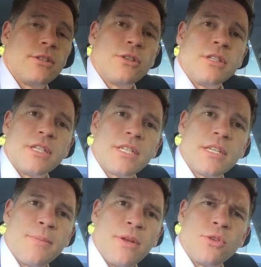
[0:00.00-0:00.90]

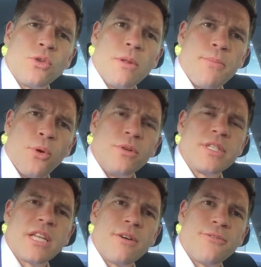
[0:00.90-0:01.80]
goodness. I mean, it was all important
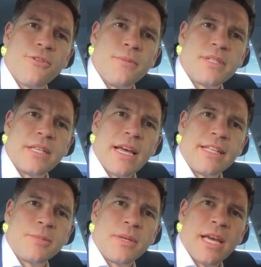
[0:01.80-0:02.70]
stuff, obviously, that
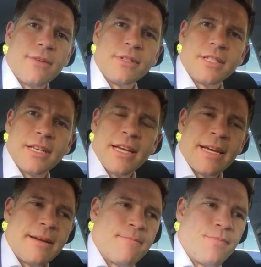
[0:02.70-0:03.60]
had to be covered.
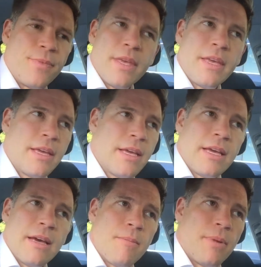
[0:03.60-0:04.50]
Um,
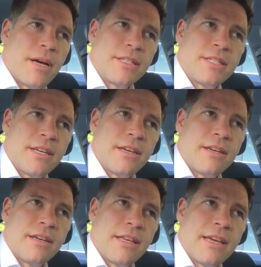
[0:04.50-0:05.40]
but
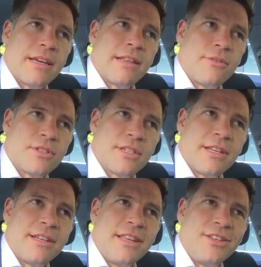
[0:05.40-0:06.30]
uh, yeah, it was an,
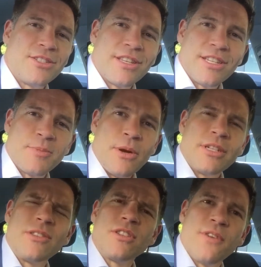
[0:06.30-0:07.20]
an interesting
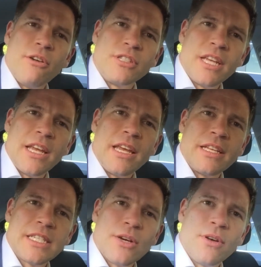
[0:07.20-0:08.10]
experience. There's voting
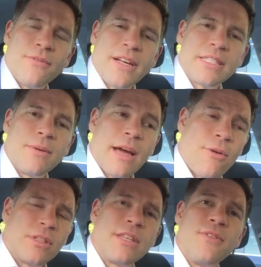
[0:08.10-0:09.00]
and so on. In fact,
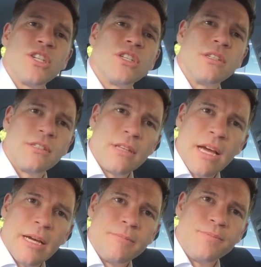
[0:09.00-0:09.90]
our division,
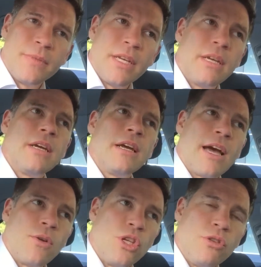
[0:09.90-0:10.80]
um,
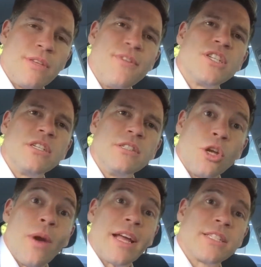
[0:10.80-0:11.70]
our new division
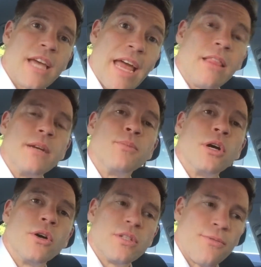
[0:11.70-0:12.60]
director, Helena
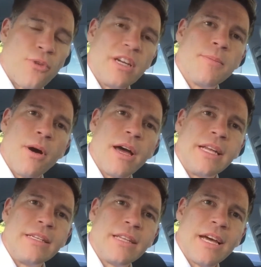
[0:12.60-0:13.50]
Brewer, is a friend of
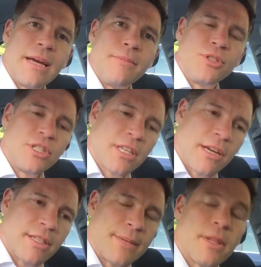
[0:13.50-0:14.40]
mine. Um, she used to
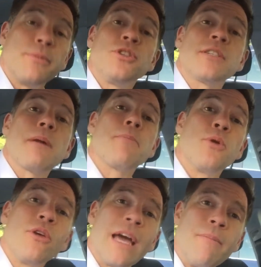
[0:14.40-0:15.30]
go to the same club. She used to on
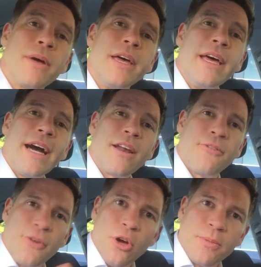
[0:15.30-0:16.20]
boot camp, and I
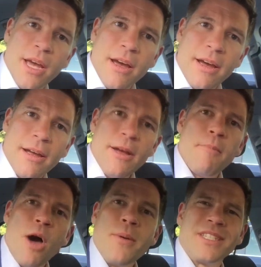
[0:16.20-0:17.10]
filmed her
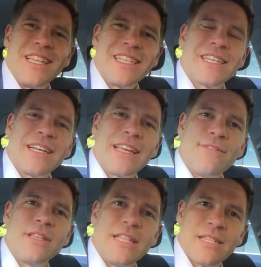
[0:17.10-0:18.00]
moment. So this kind of
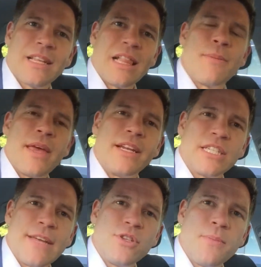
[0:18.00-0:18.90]
gives this clip here
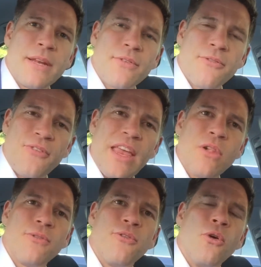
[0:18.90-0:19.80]
just gives you a bit of a
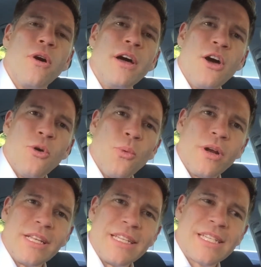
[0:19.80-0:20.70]
feel for
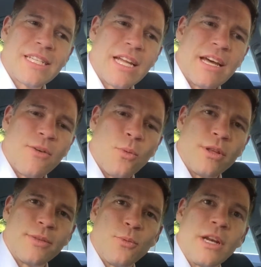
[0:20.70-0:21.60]
what it's uh,
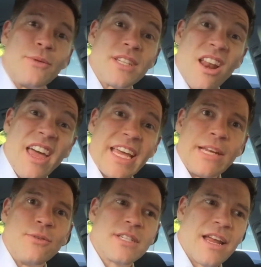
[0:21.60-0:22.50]
what what it was like,
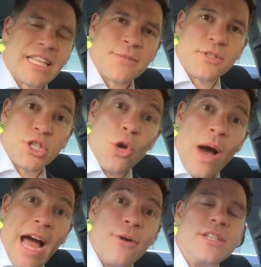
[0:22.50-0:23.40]
and it was like this for two
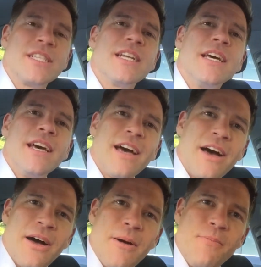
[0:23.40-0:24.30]
hours
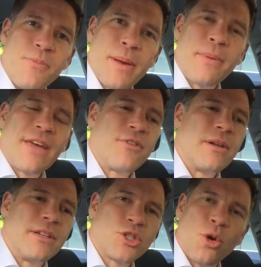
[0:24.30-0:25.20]
um, people
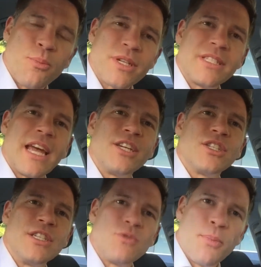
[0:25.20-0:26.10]
giving short
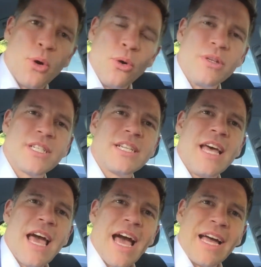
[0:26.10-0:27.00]
presentations, reports,
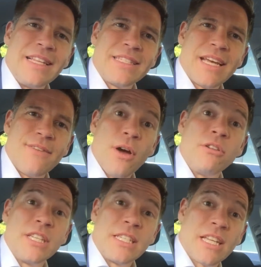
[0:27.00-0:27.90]
and uh,
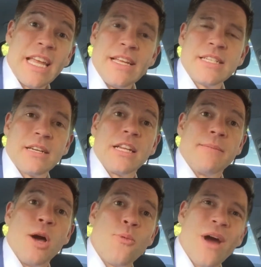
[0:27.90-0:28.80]
voting. So here's kind of the
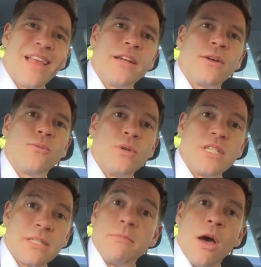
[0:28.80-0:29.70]
moment where Helena
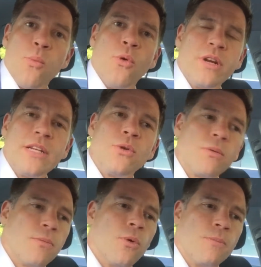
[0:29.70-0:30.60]
was awarded
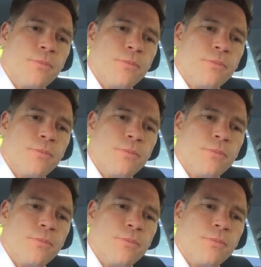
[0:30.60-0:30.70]
or, or,